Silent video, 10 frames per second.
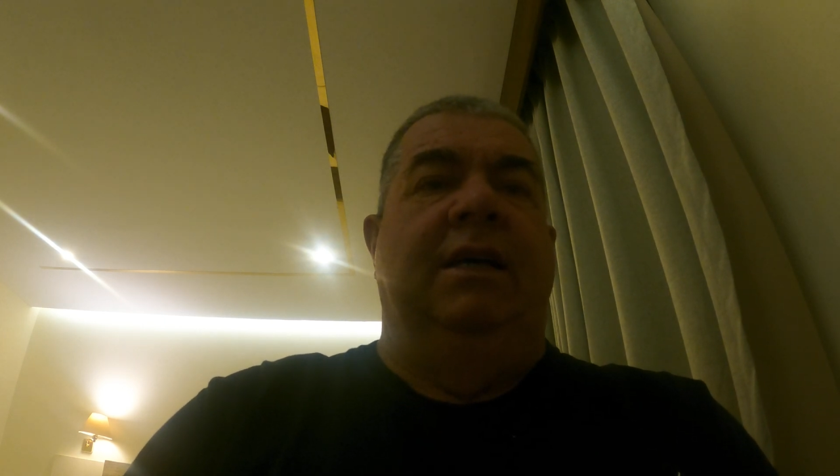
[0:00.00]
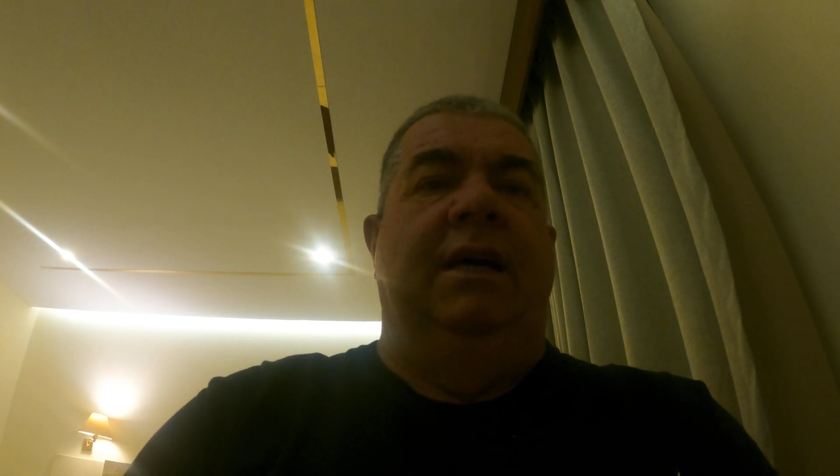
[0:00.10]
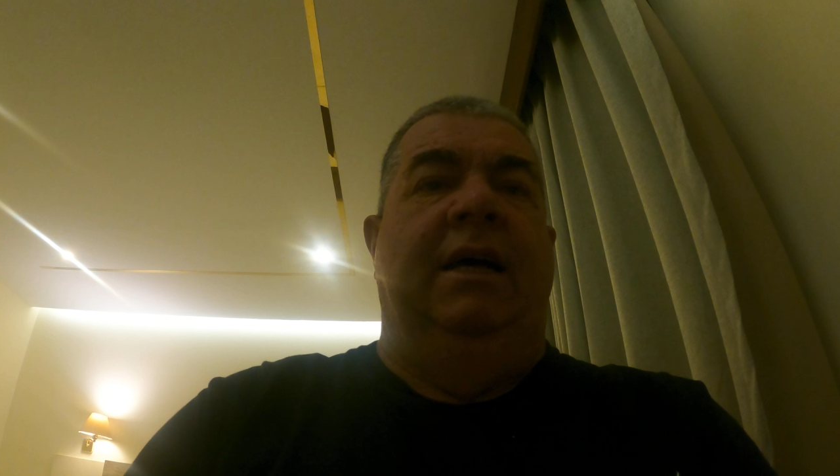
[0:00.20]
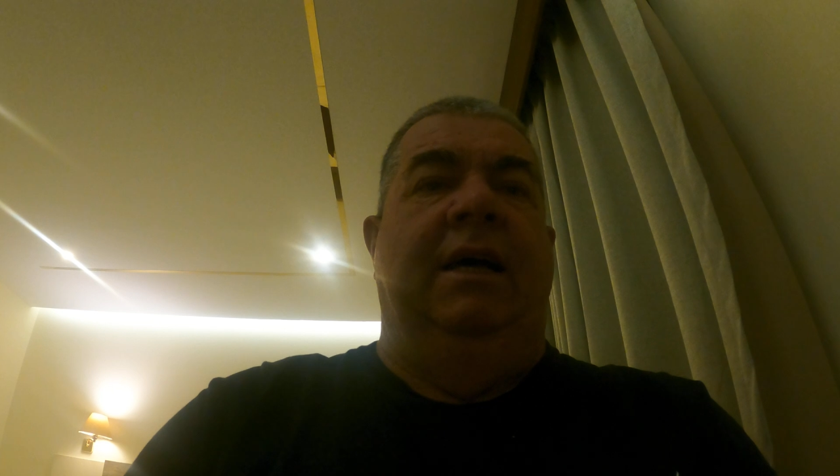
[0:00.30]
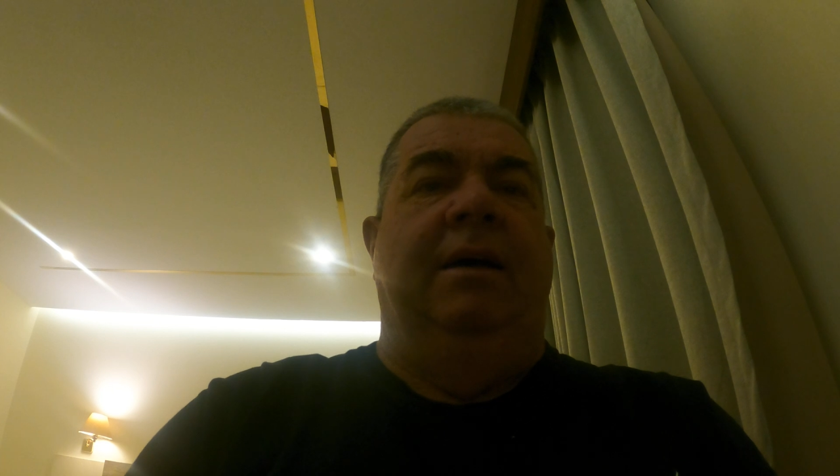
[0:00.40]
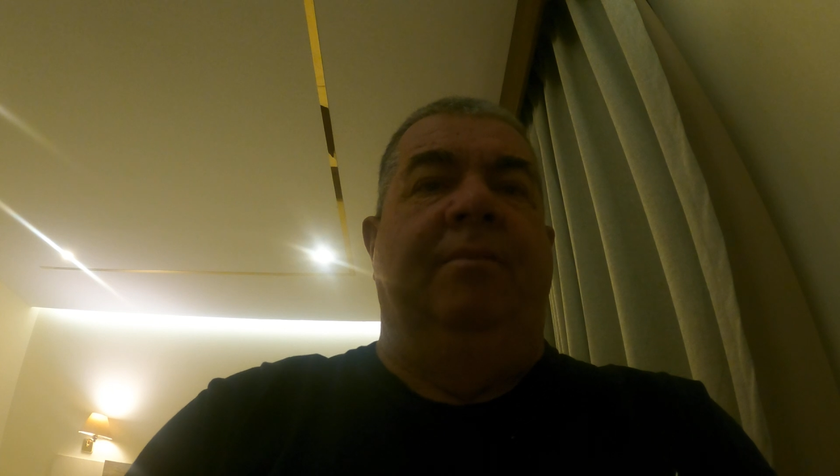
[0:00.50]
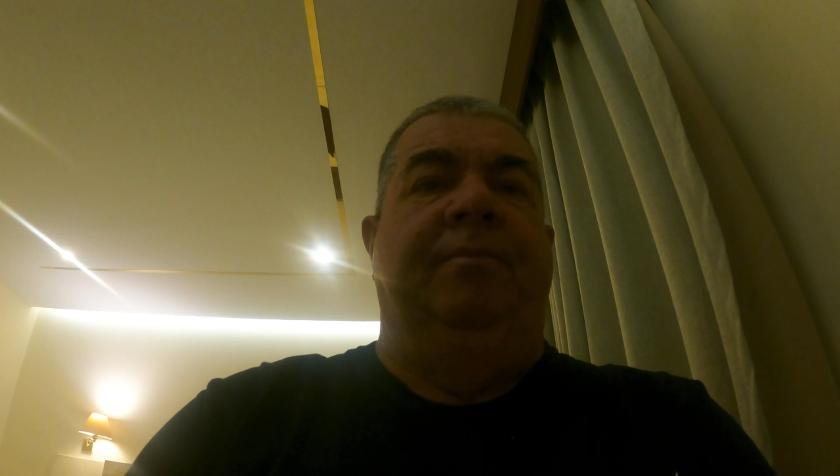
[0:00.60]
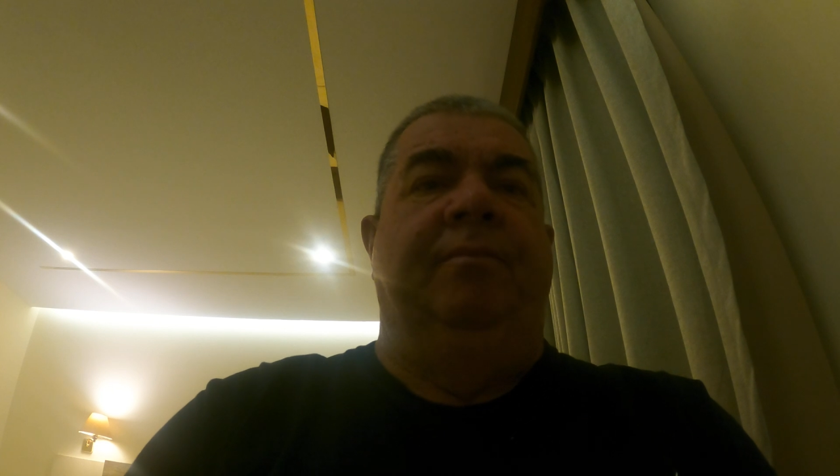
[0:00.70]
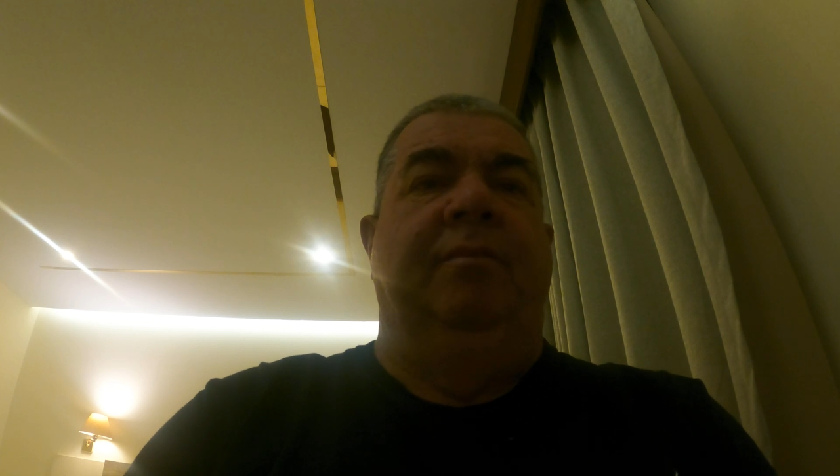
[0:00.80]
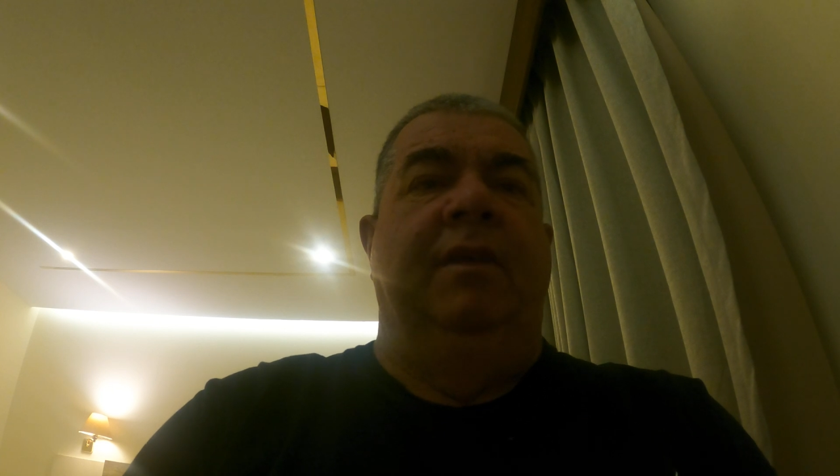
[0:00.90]

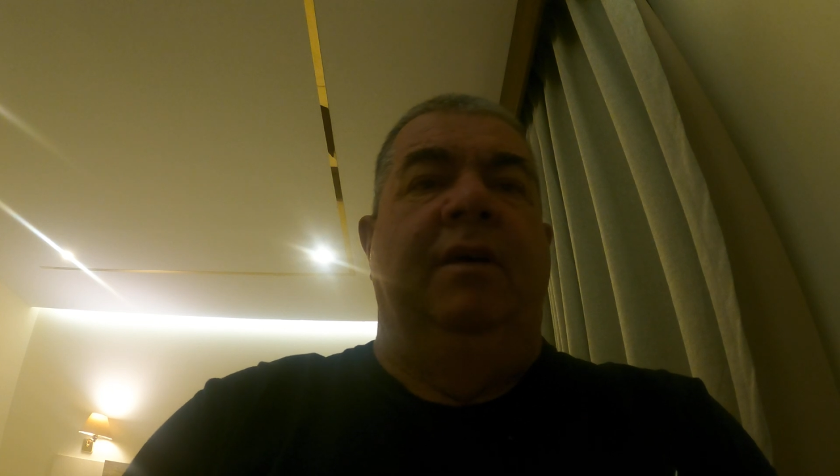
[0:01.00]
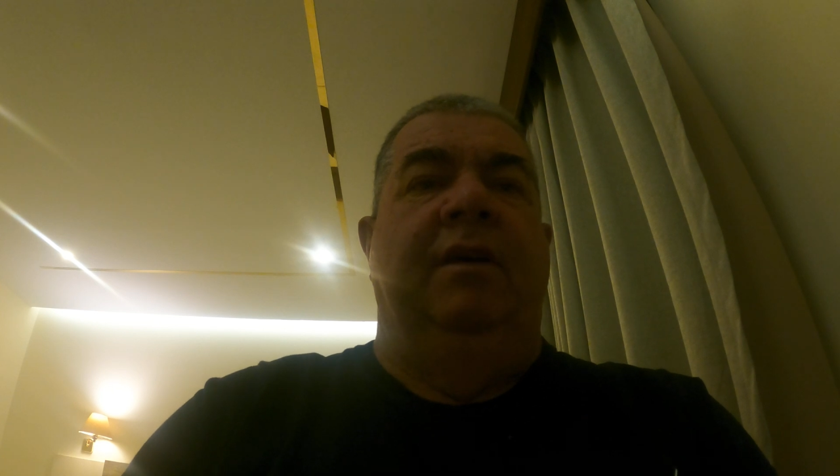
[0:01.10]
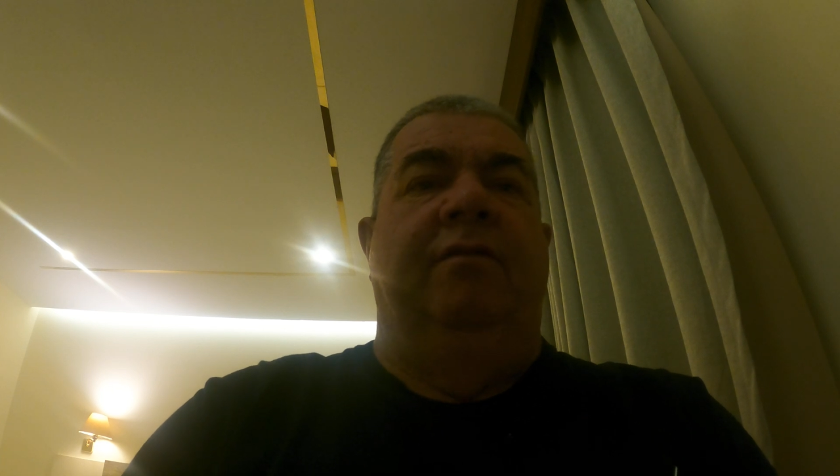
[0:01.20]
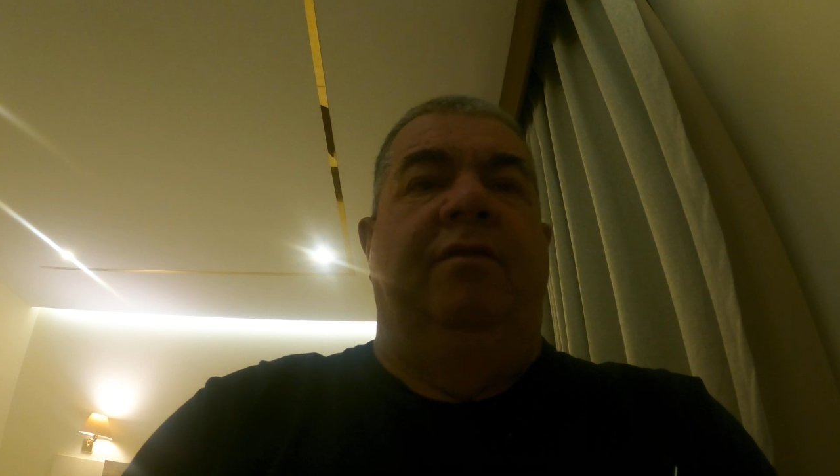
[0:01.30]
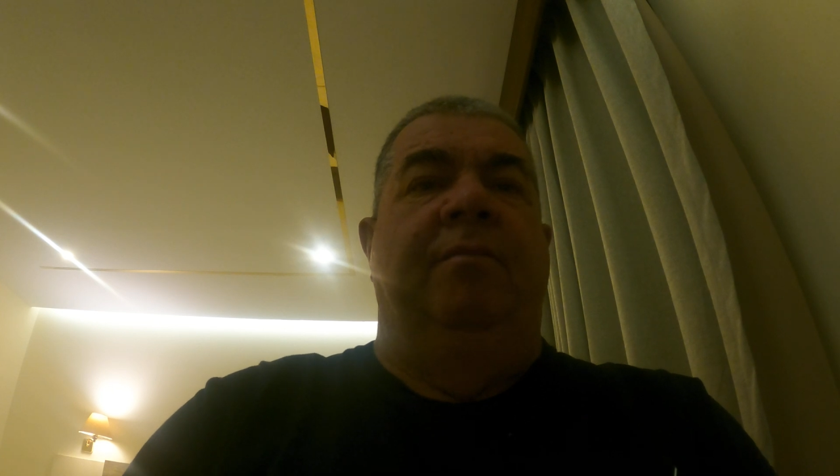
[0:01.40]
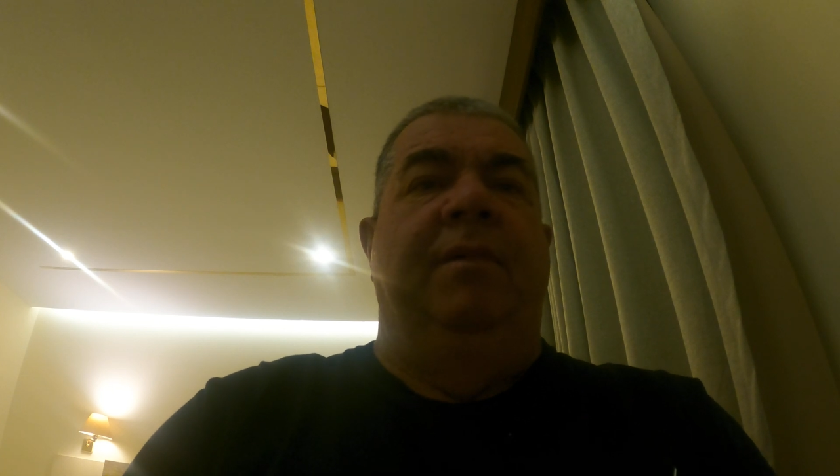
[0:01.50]
from